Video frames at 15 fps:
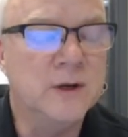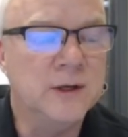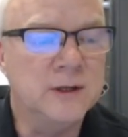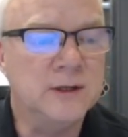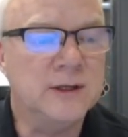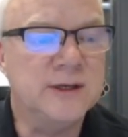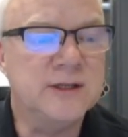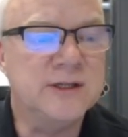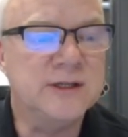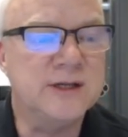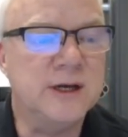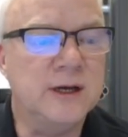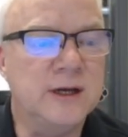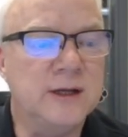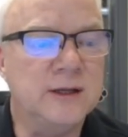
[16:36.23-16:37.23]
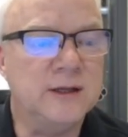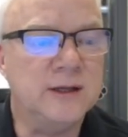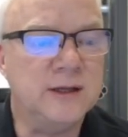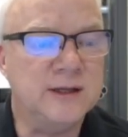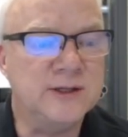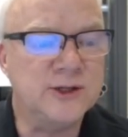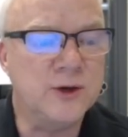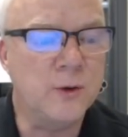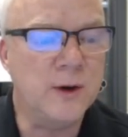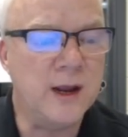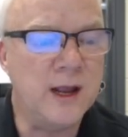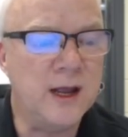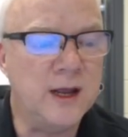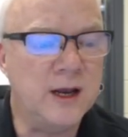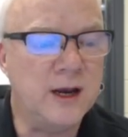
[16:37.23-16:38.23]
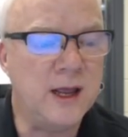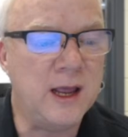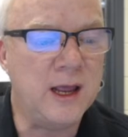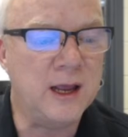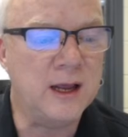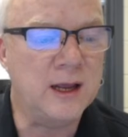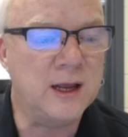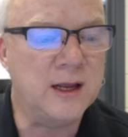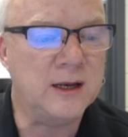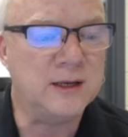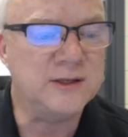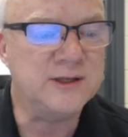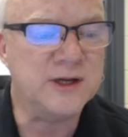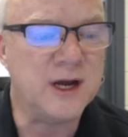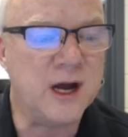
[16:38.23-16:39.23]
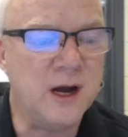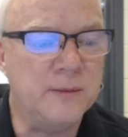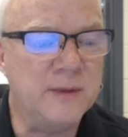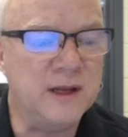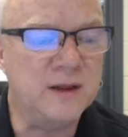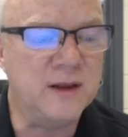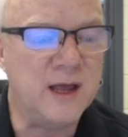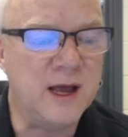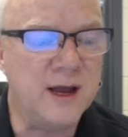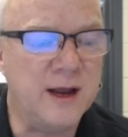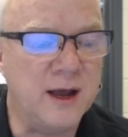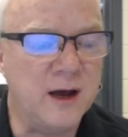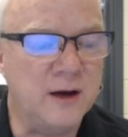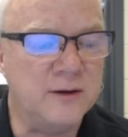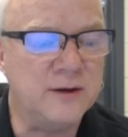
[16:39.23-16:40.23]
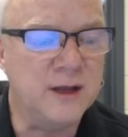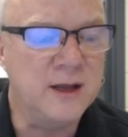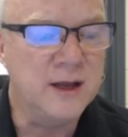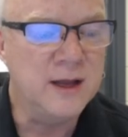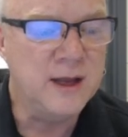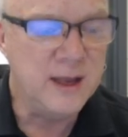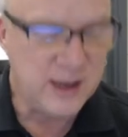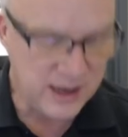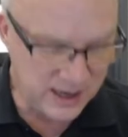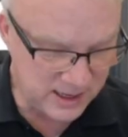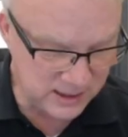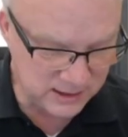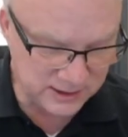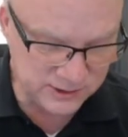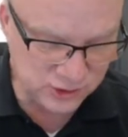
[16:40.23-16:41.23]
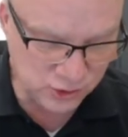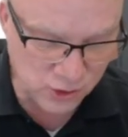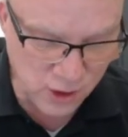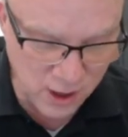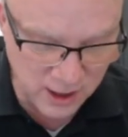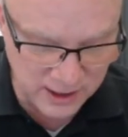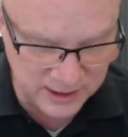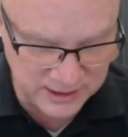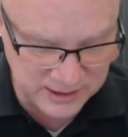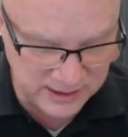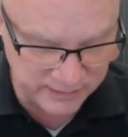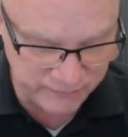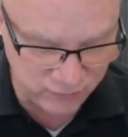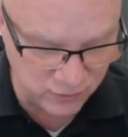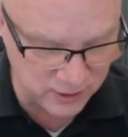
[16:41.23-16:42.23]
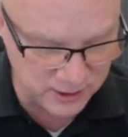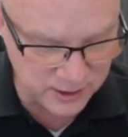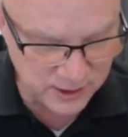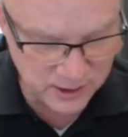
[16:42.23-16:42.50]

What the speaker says: let's go ahead and let's comment that out, and let's try a different